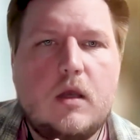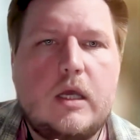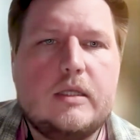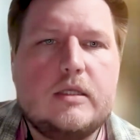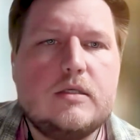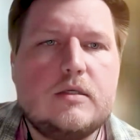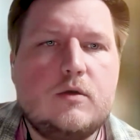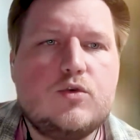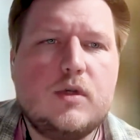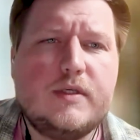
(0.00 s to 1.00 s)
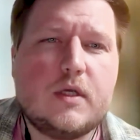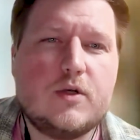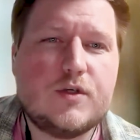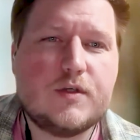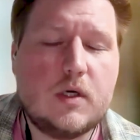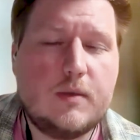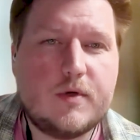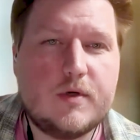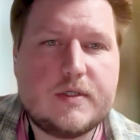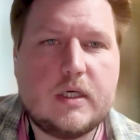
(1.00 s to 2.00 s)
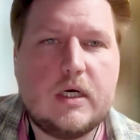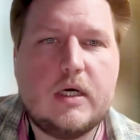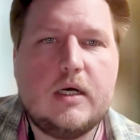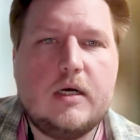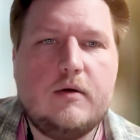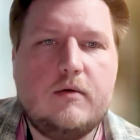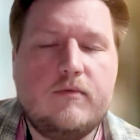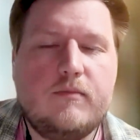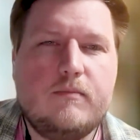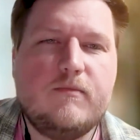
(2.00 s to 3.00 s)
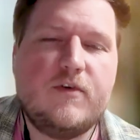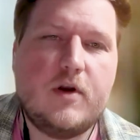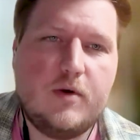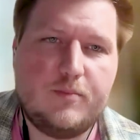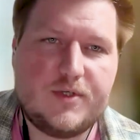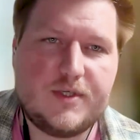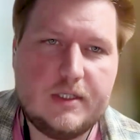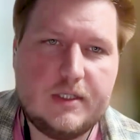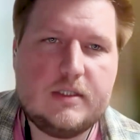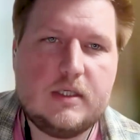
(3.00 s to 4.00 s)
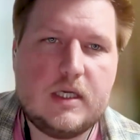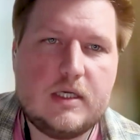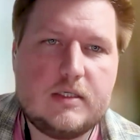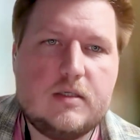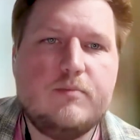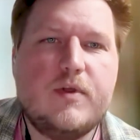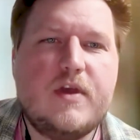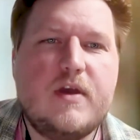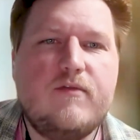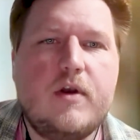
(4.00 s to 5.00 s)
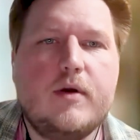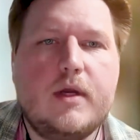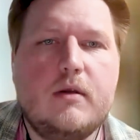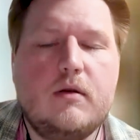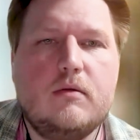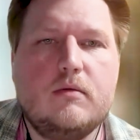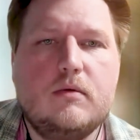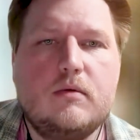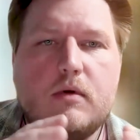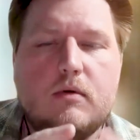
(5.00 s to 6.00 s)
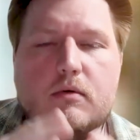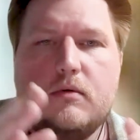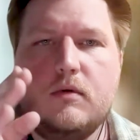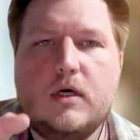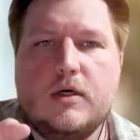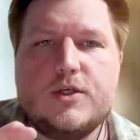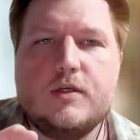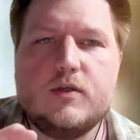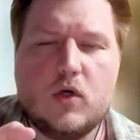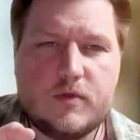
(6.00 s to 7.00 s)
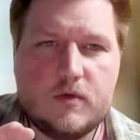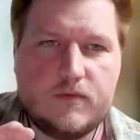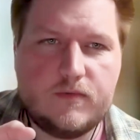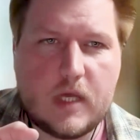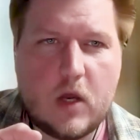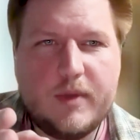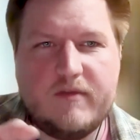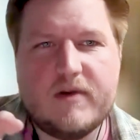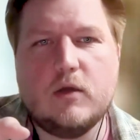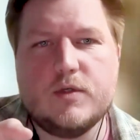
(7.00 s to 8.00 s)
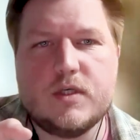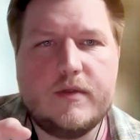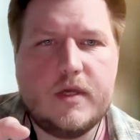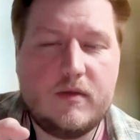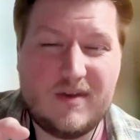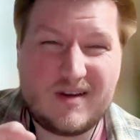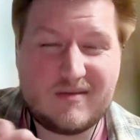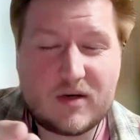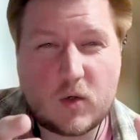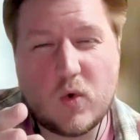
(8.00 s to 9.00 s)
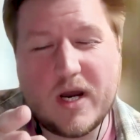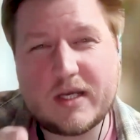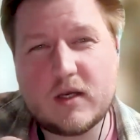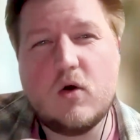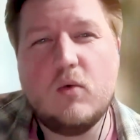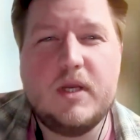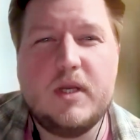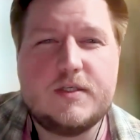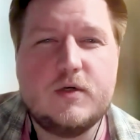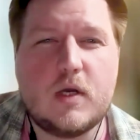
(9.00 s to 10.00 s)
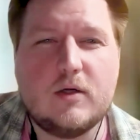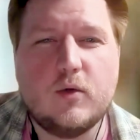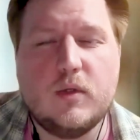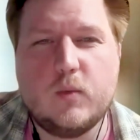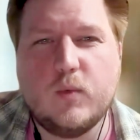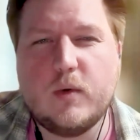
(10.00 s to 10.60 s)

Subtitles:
And usually such descriptors are very precise, yes, but they're very large in terms of how many values are there. They're quite complex to calculate.